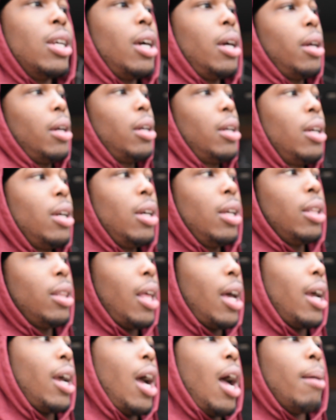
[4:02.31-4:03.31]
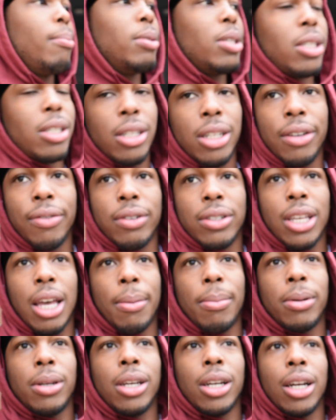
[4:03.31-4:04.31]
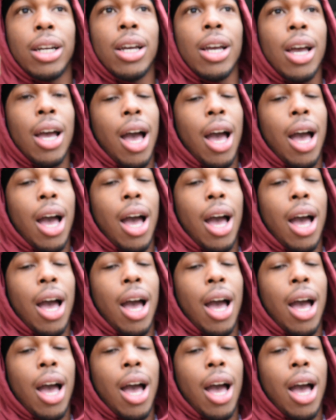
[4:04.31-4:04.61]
nothing. Like, I'm just a different type of nigga.